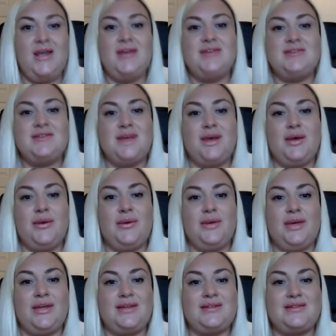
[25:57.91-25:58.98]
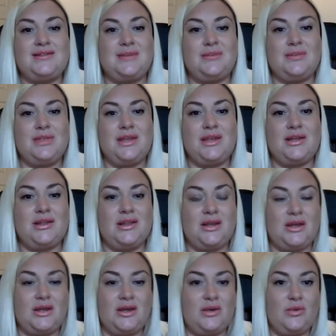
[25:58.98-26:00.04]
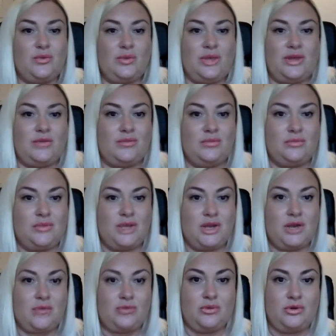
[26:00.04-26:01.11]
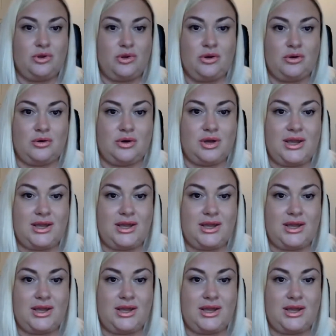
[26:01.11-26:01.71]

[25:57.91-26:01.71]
so it's something that we, you know, couldn't.